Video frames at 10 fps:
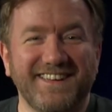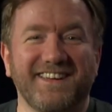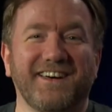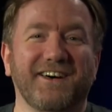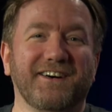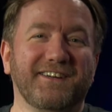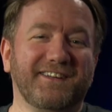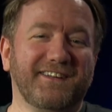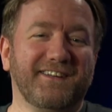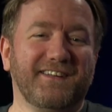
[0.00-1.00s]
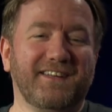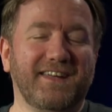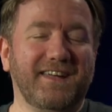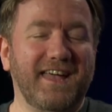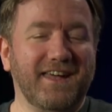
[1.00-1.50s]
Uh,
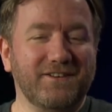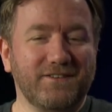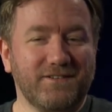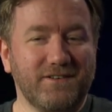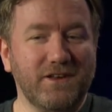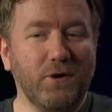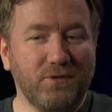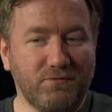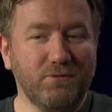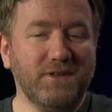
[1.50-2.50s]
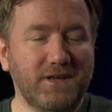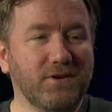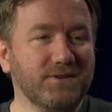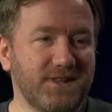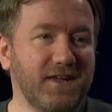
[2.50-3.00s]
and, you know, through the
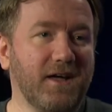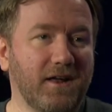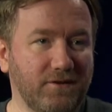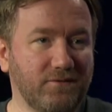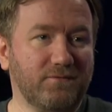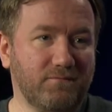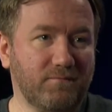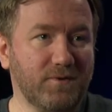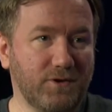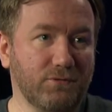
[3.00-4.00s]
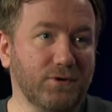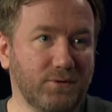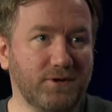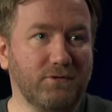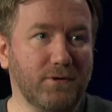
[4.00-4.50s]
years, they kind of grew
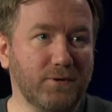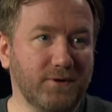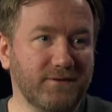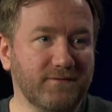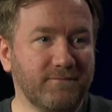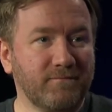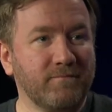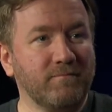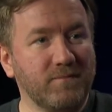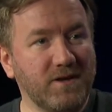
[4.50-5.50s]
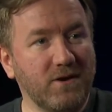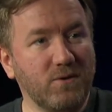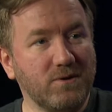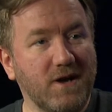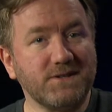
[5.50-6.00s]
and grew and, you
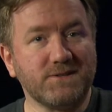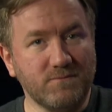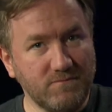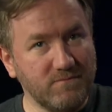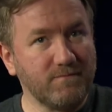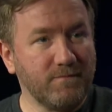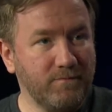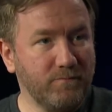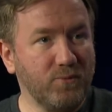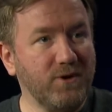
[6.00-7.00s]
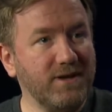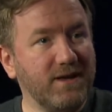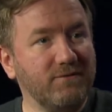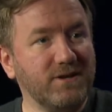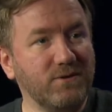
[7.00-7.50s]
know, got some pretty
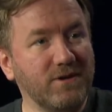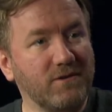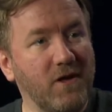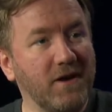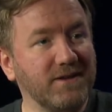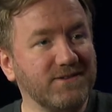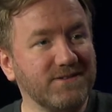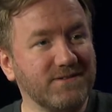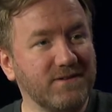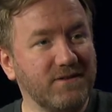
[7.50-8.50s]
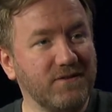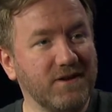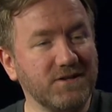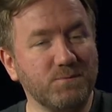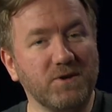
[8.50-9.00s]
heavy duty clients and, mm -hmm. and
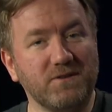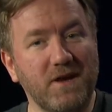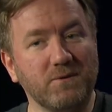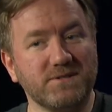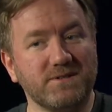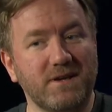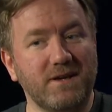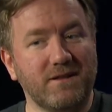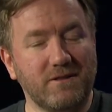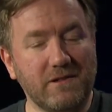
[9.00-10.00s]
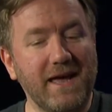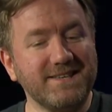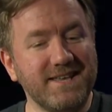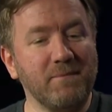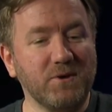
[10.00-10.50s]
things. But that was the
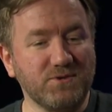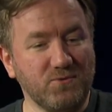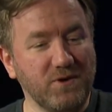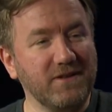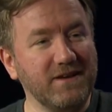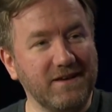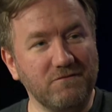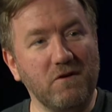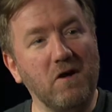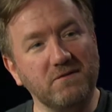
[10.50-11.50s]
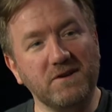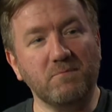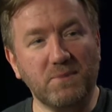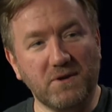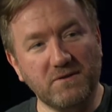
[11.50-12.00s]
last time I was really involved in a
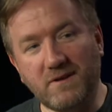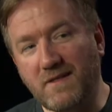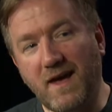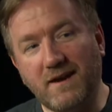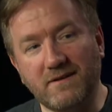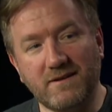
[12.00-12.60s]
build to that